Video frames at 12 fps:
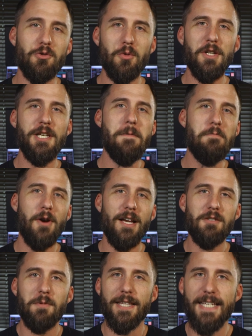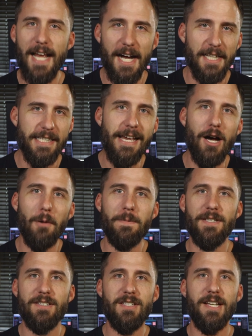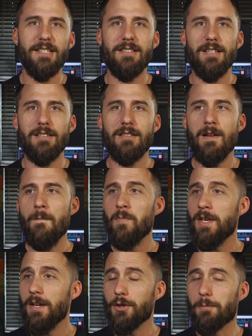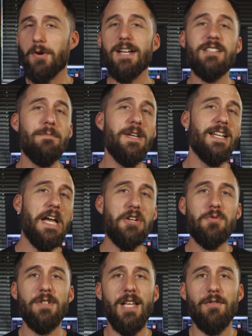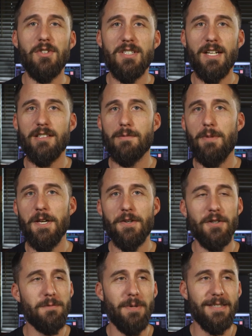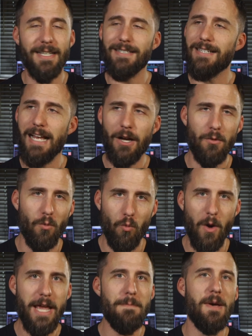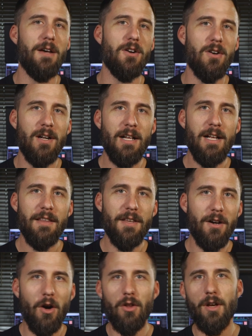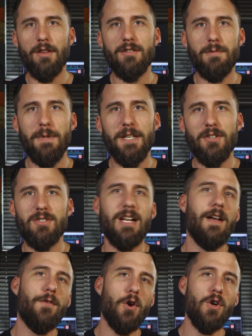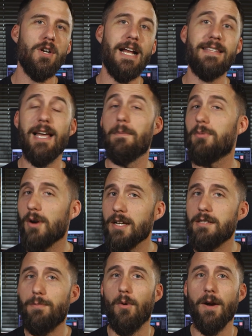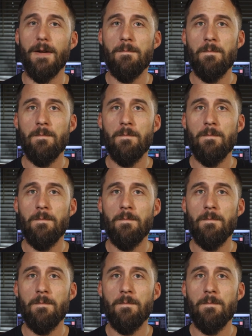really impressed with the Kali LP-6s. They're priced to be an entry-level set of speakers, but they sound way better than all the other speakers that I've heard at that price point.